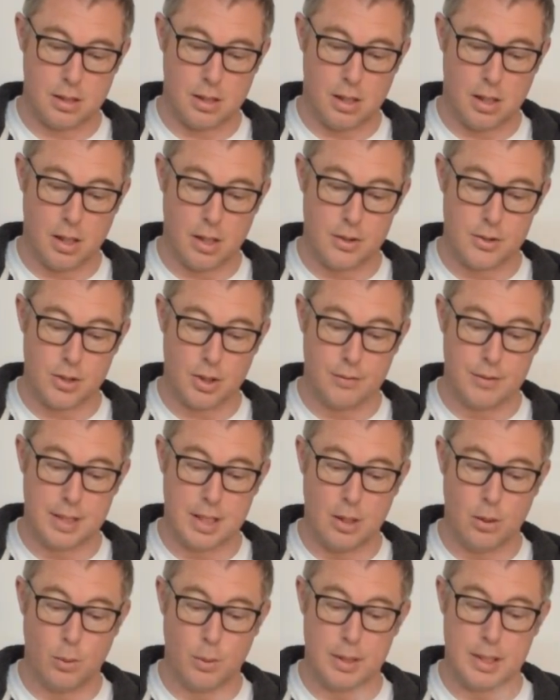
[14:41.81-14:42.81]
irons
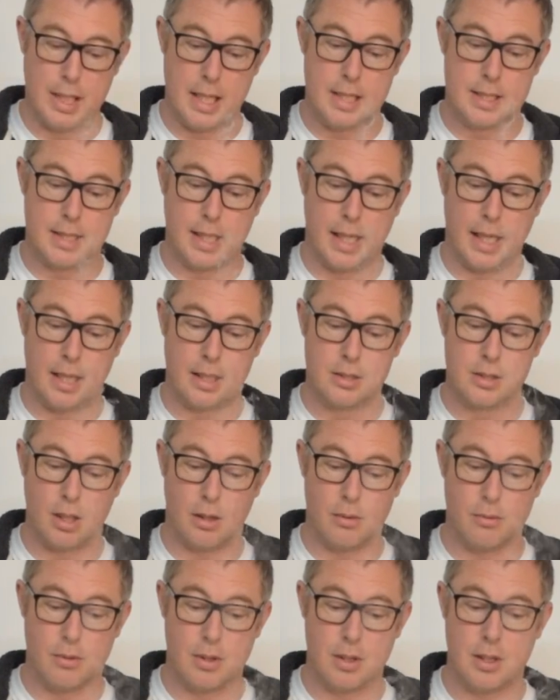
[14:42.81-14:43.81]
obviously always need tinning,
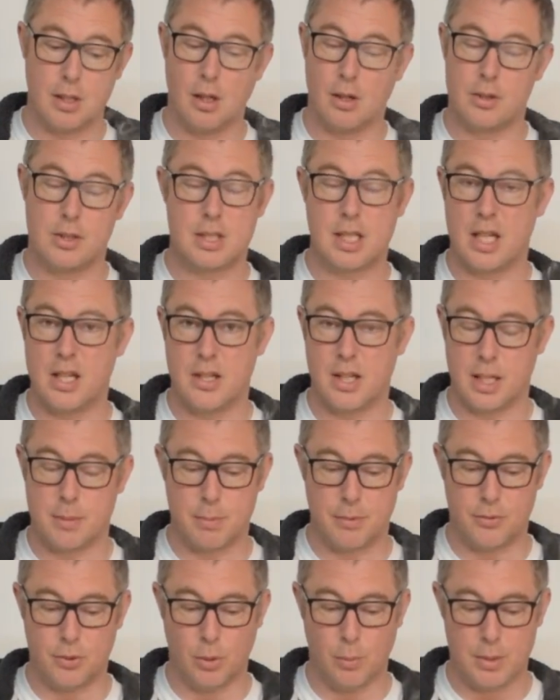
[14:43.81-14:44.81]
so I tinned this
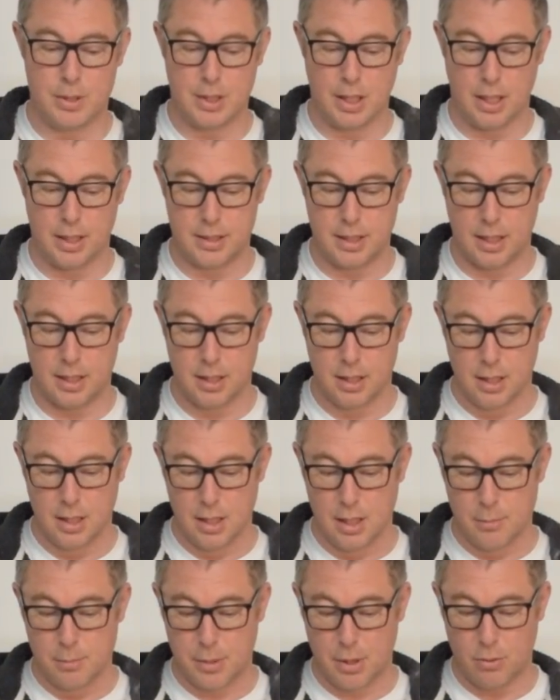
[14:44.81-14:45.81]
before we started,
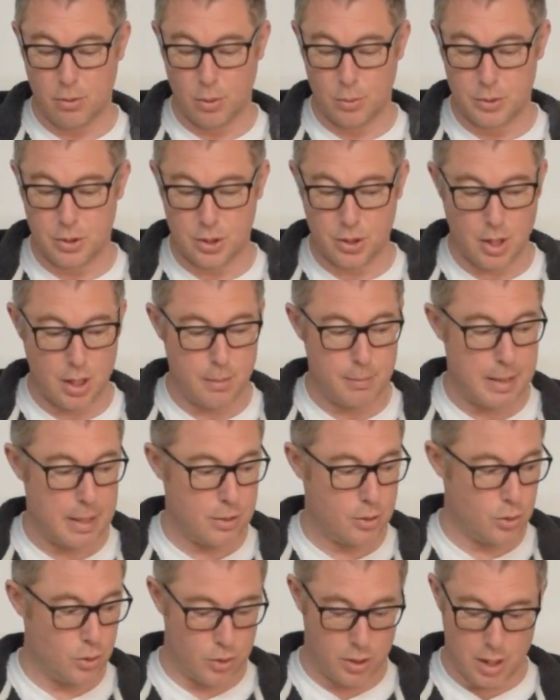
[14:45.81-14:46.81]
but you're always just going to
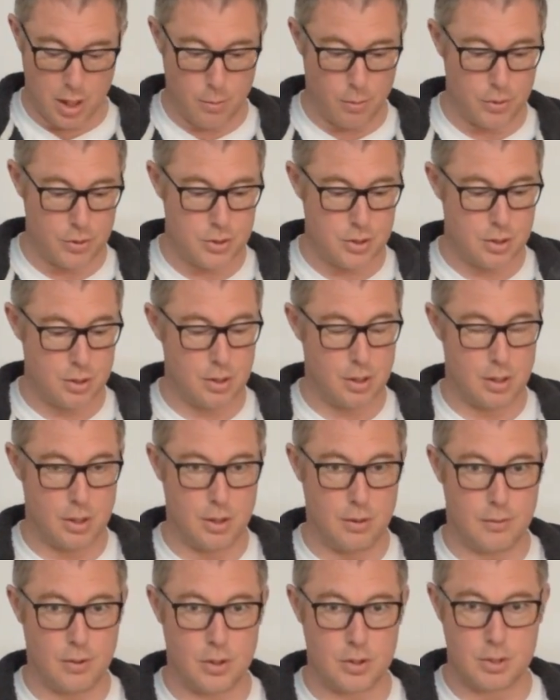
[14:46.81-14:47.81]
make sure that
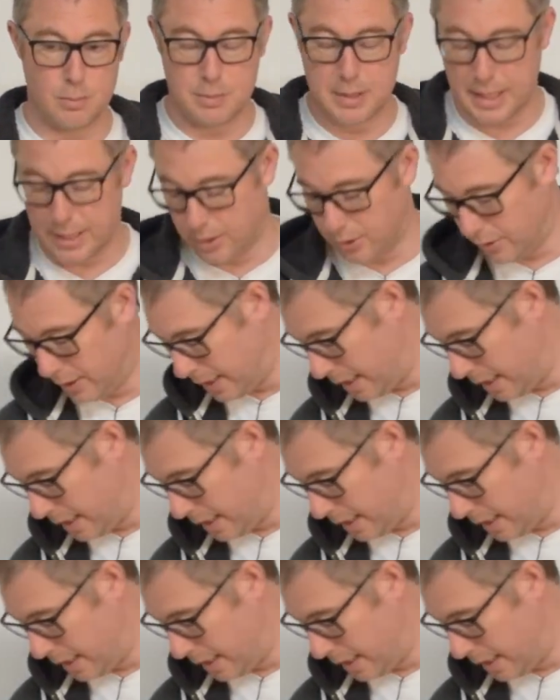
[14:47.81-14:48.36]
you've got some tin on